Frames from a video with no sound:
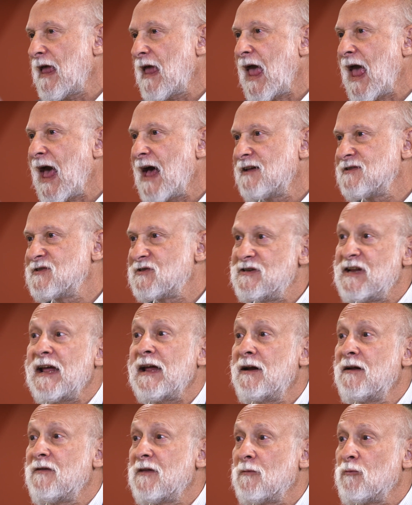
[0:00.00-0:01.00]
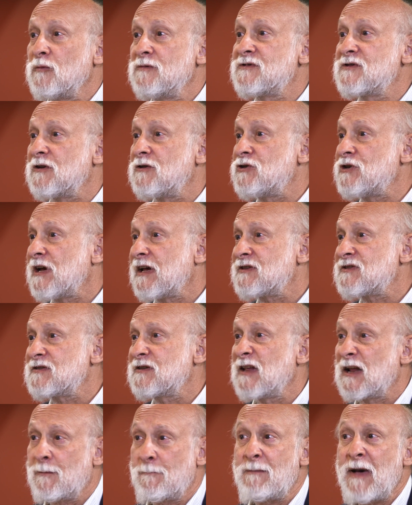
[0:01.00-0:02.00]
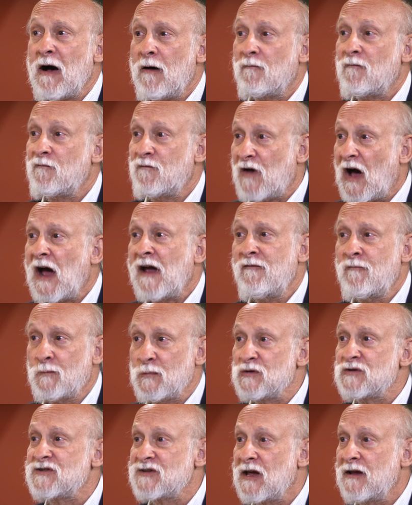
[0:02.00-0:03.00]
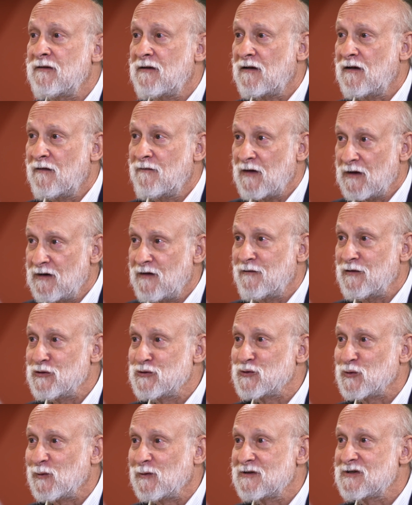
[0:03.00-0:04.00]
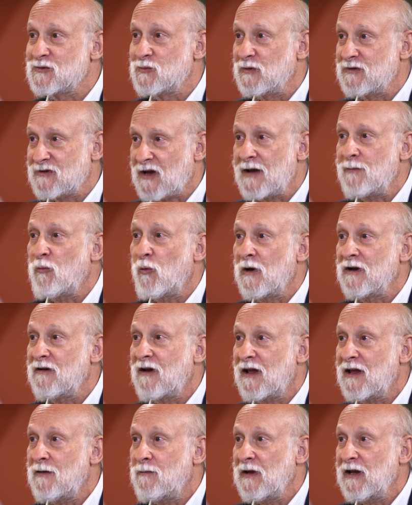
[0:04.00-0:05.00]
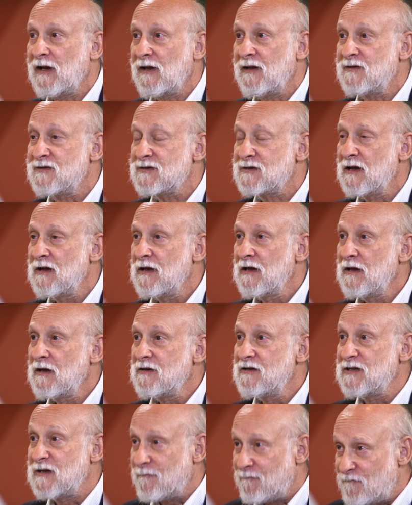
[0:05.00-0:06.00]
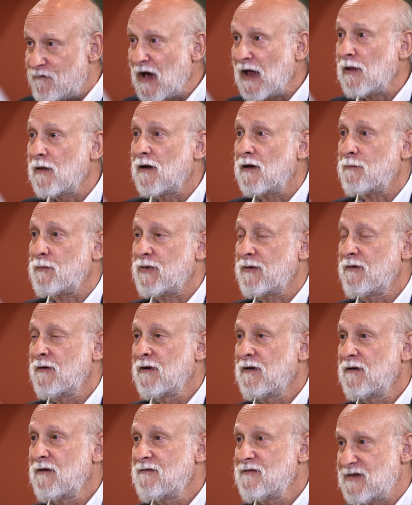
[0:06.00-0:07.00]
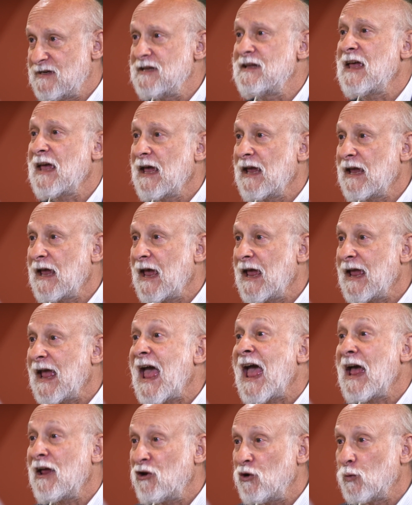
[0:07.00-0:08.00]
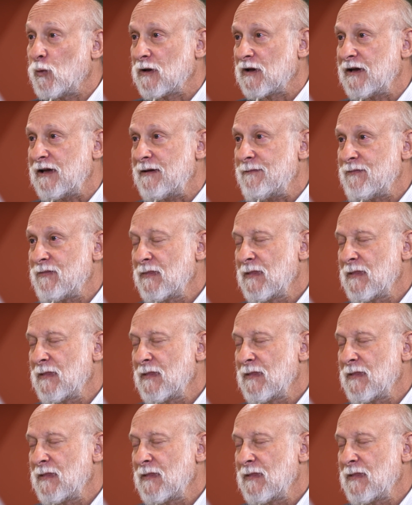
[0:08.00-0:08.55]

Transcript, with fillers: has data that would suggest that about 5% of individuals with type 1 diabetes develop DKA annually.